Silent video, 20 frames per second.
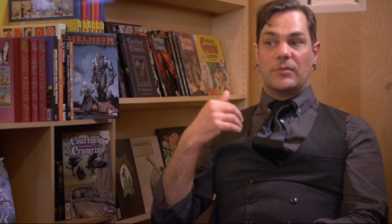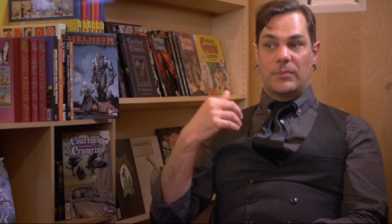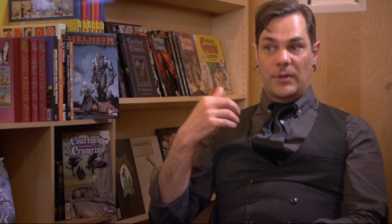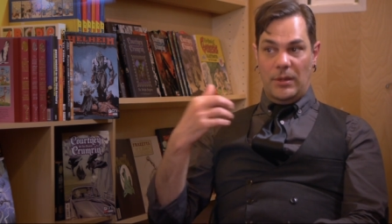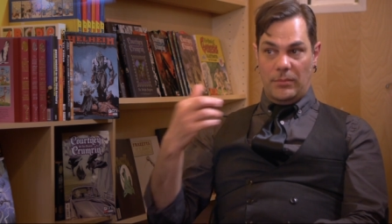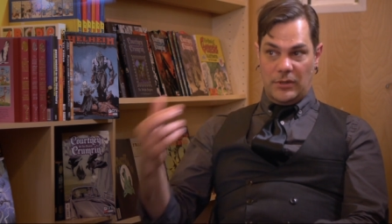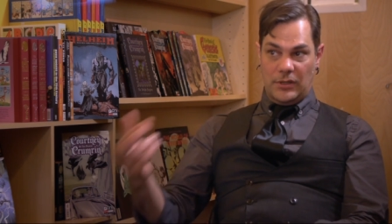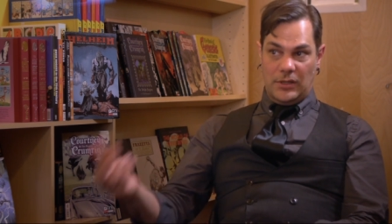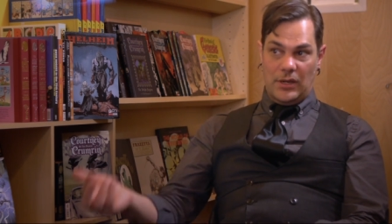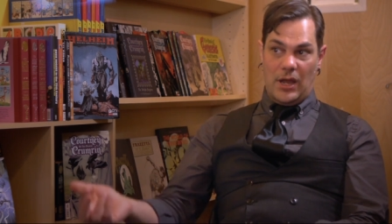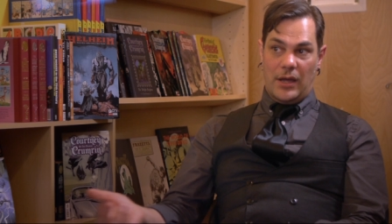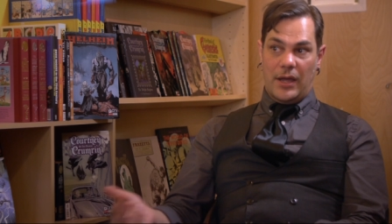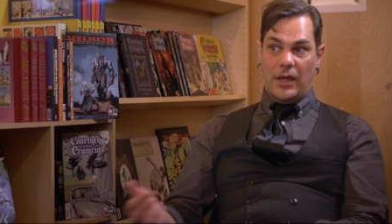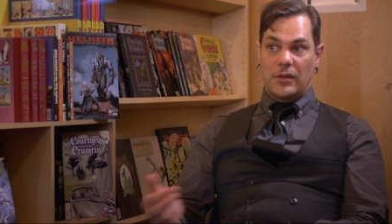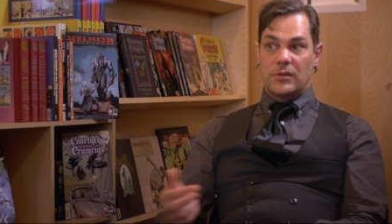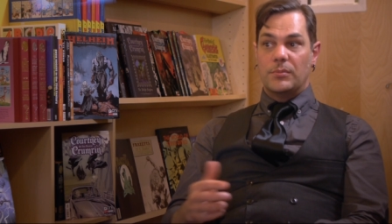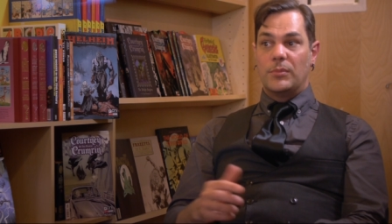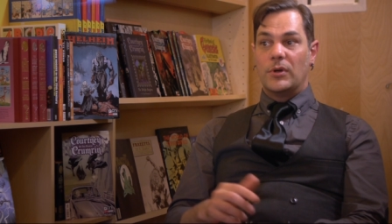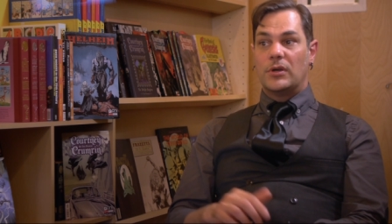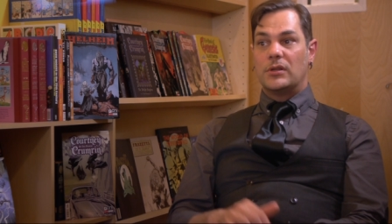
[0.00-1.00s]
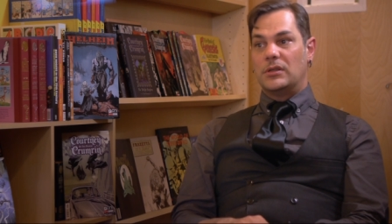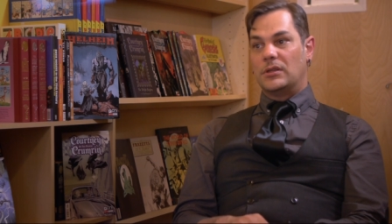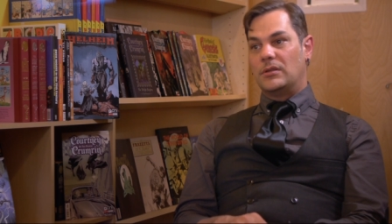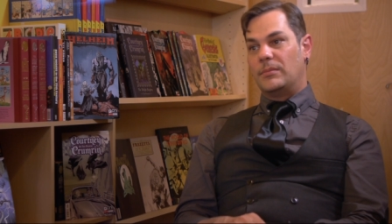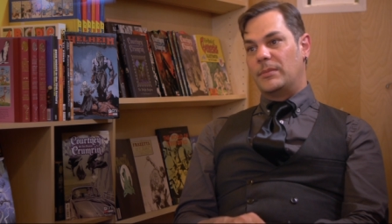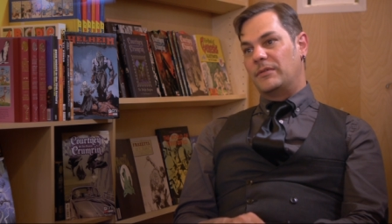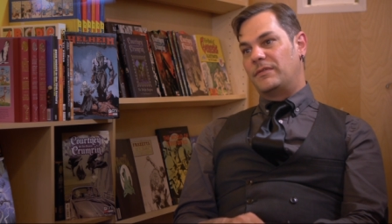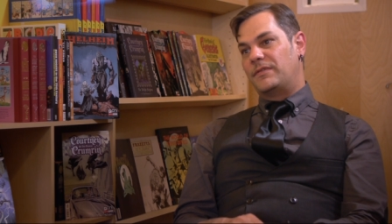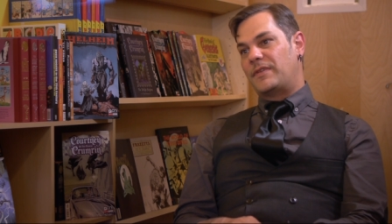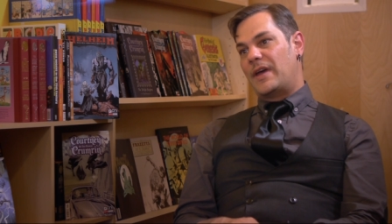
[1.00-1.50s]
to be able to knock out the book a little
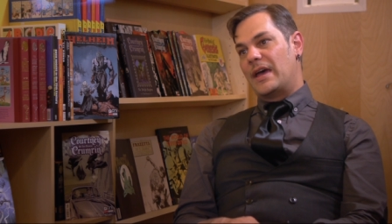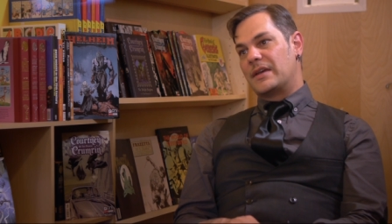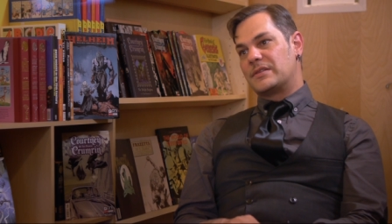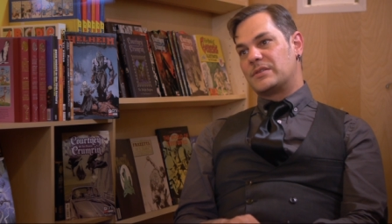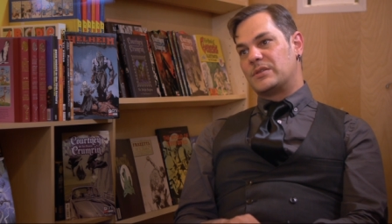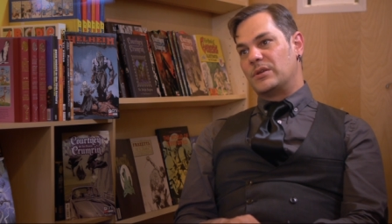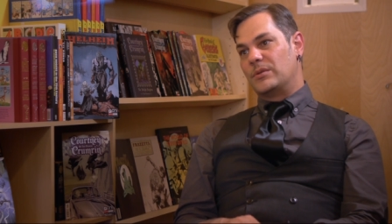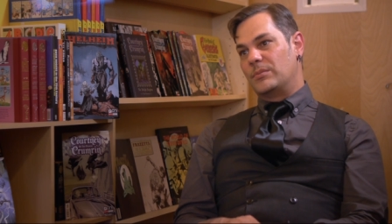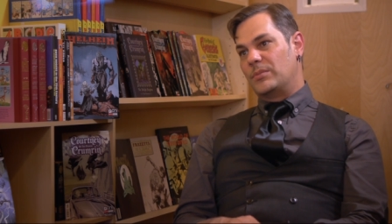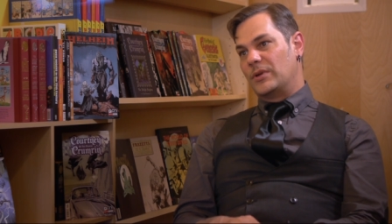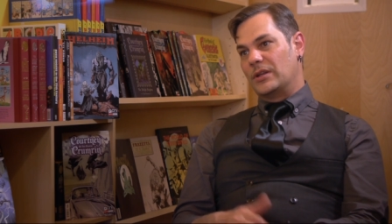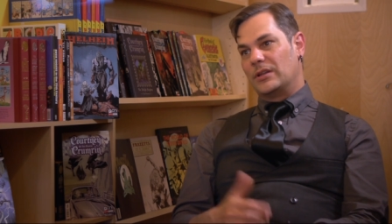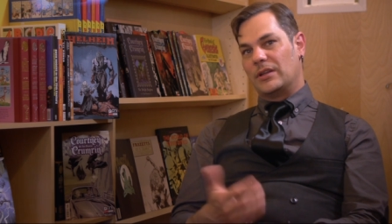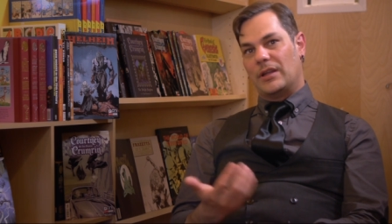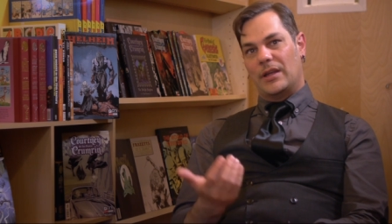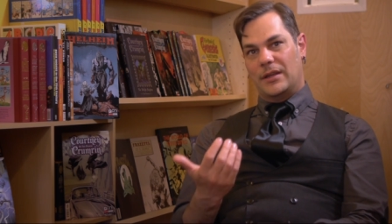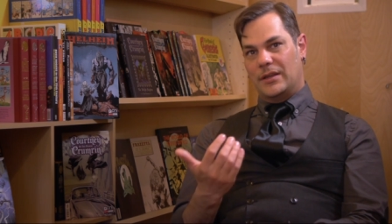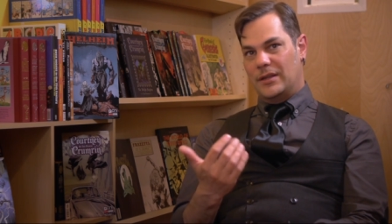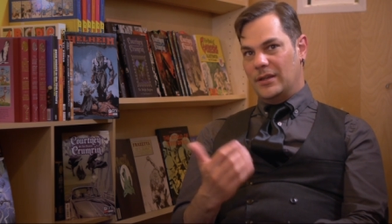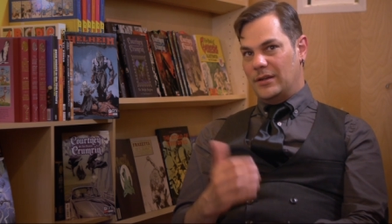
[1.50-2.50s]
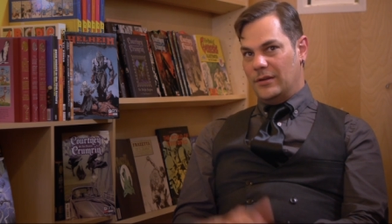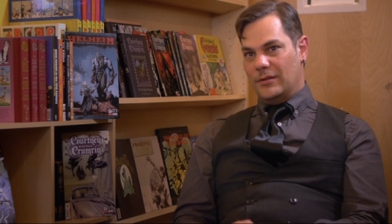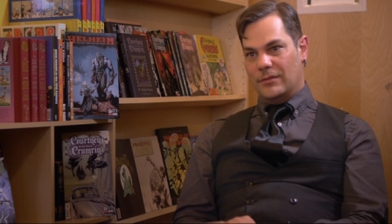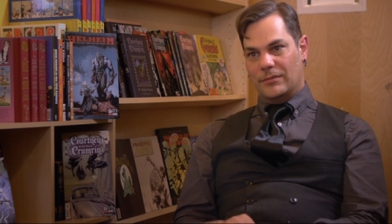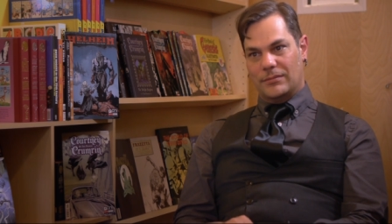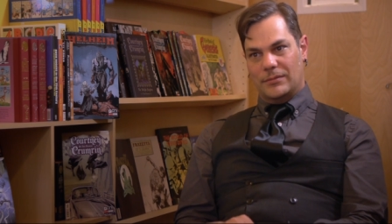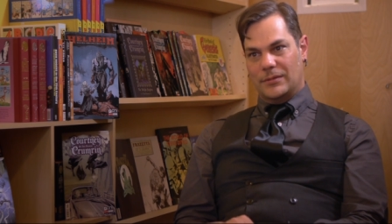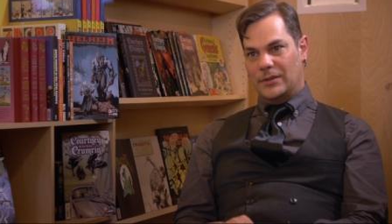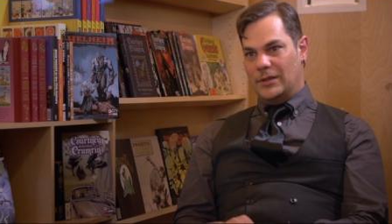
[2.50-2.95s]
bit faster. But like, you know,